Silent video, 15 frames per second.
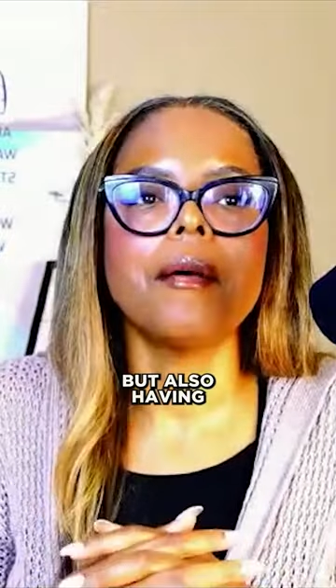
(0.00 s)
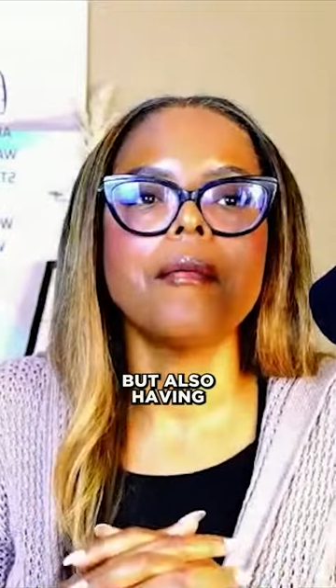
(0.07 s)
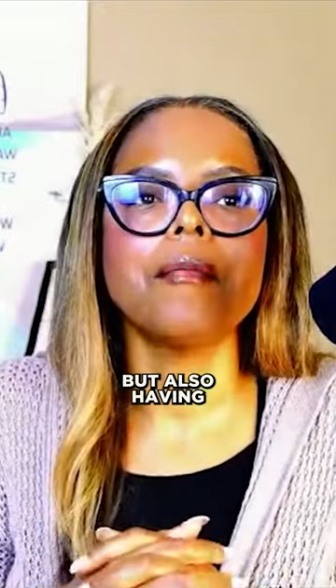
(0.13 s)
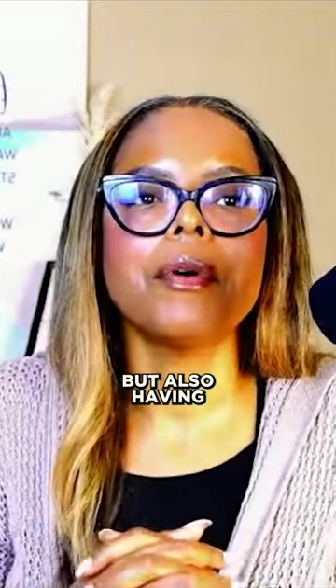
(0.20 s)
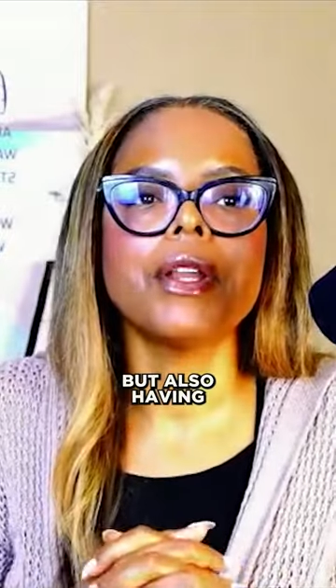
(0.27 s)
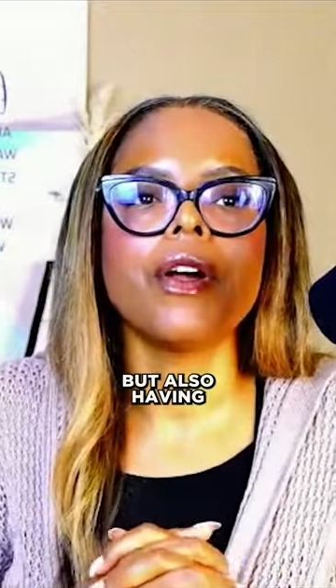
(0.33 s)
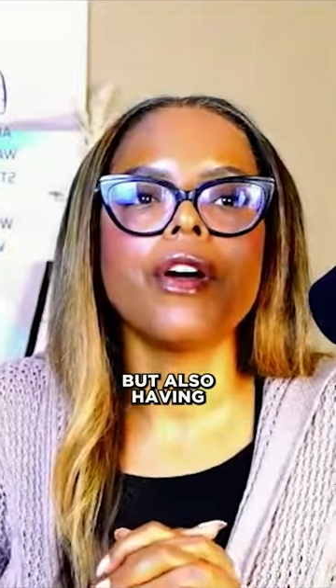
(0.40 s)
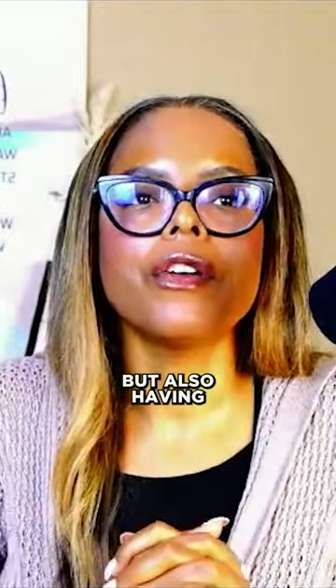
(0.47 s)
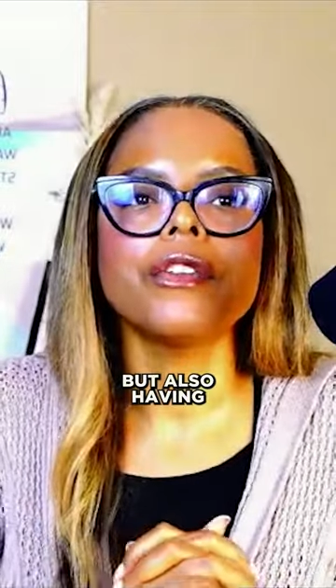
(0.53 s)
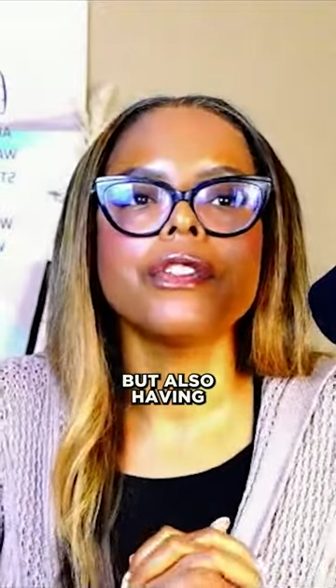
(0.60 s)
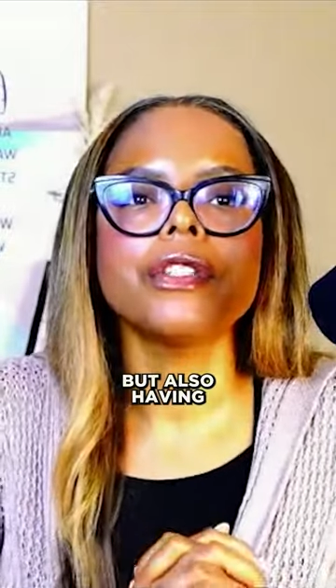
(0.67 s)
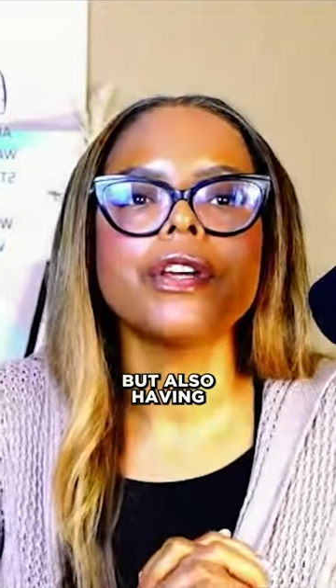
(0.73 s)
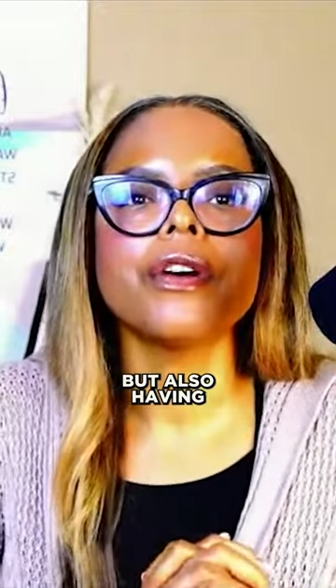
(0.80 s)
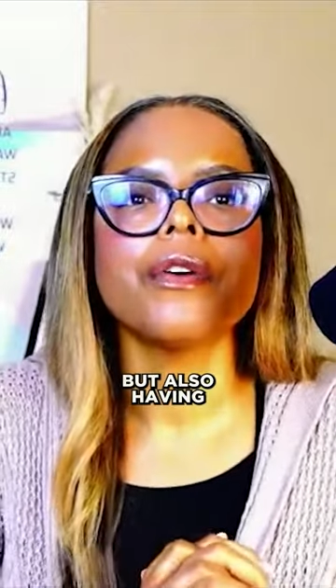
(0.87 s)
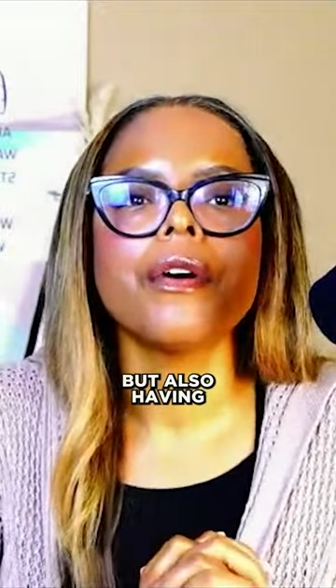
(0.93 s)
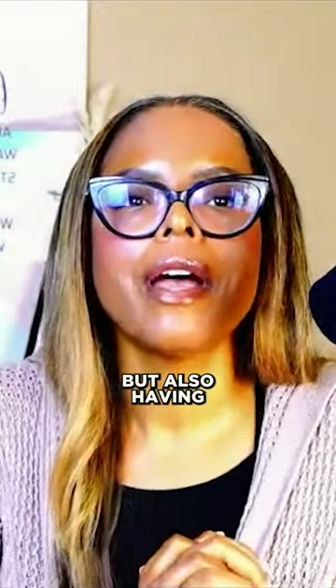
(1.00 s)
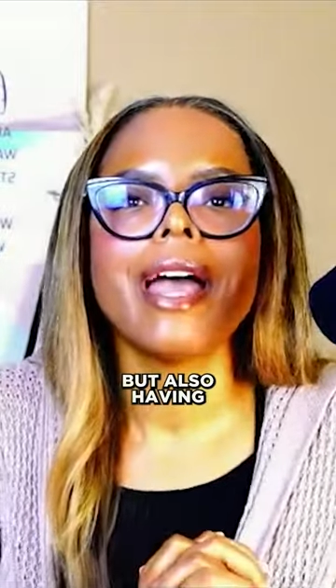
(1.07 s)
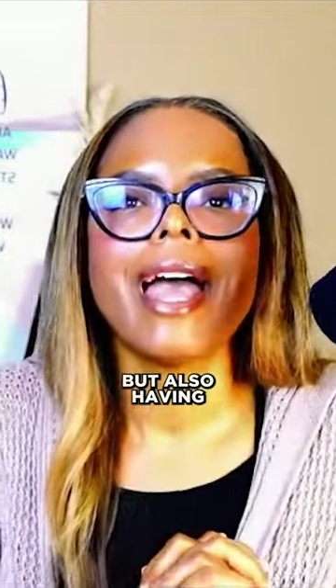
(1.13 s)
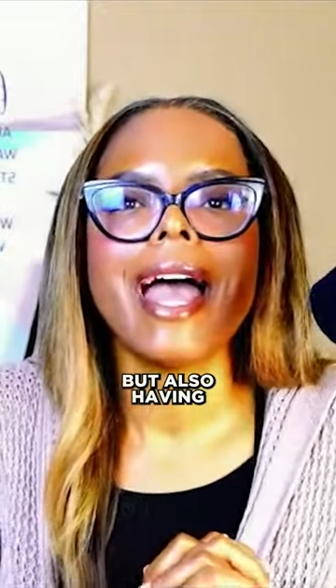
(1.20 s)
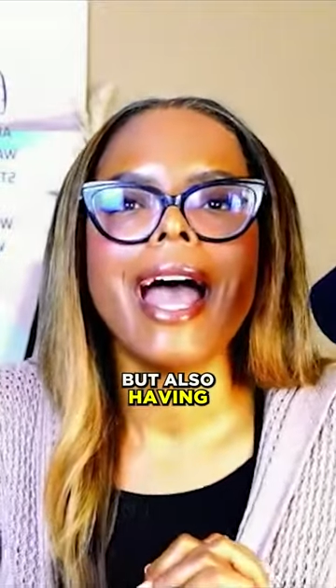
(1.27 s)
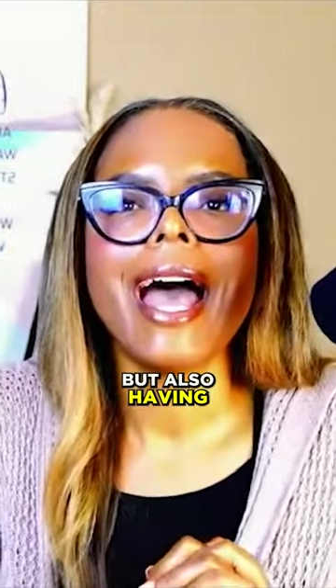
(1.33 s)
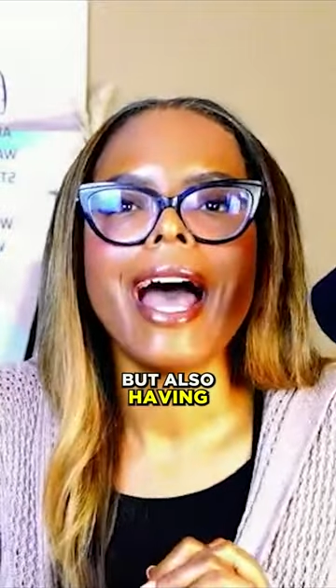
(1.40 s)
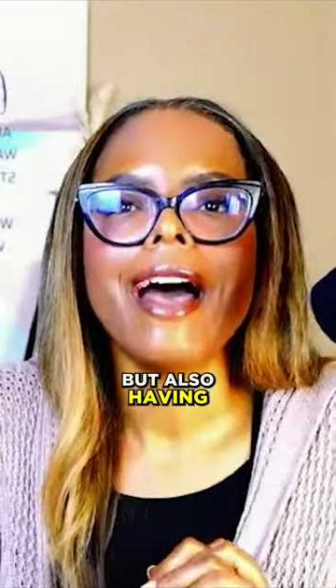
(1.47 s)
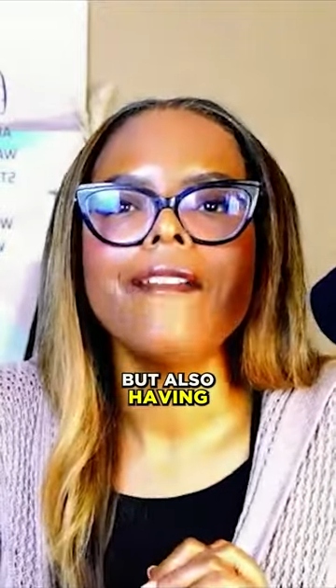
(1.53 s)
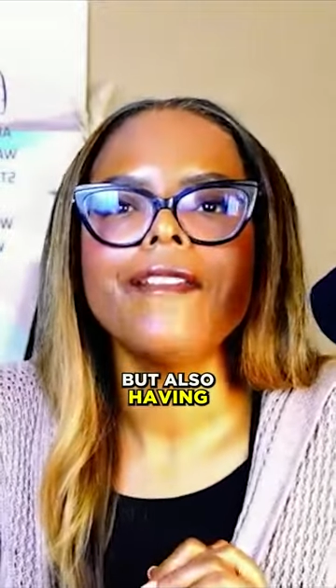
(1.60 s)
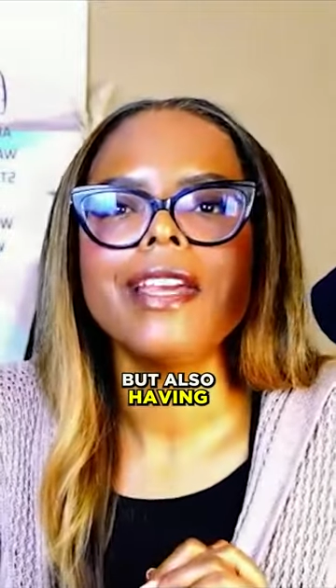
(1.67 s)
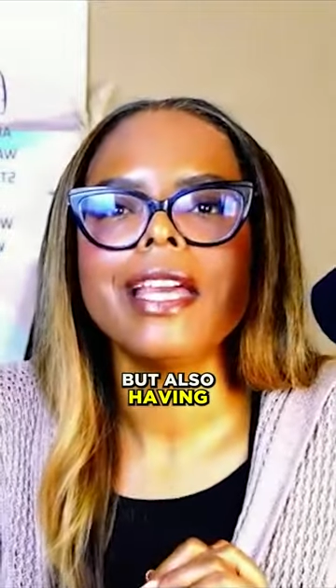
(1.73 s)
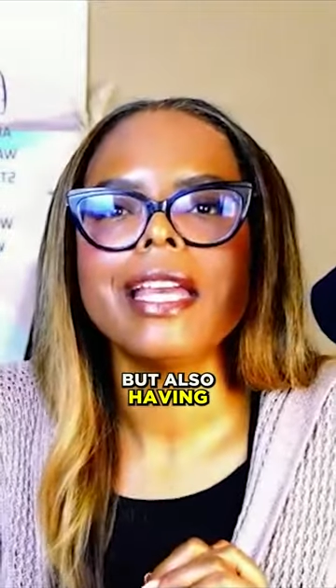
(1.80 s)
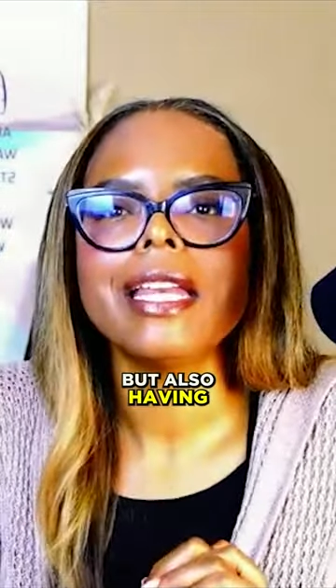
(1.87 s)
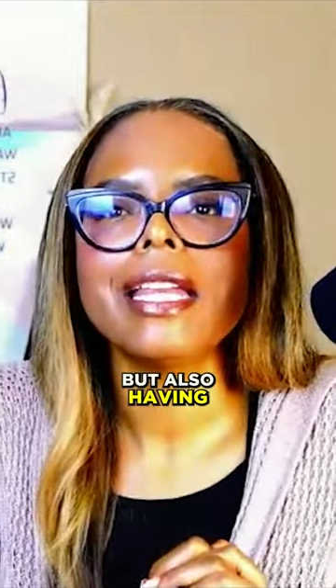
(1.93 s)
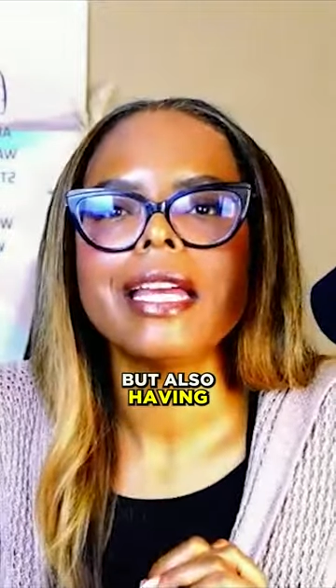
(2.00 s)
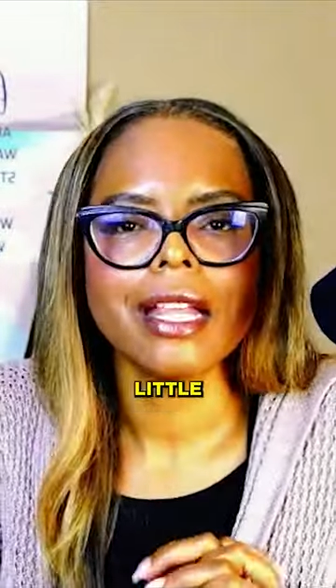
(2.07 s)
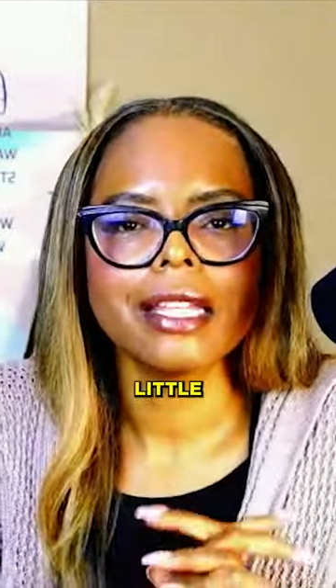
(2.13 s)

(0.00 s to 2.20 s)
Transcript: but also having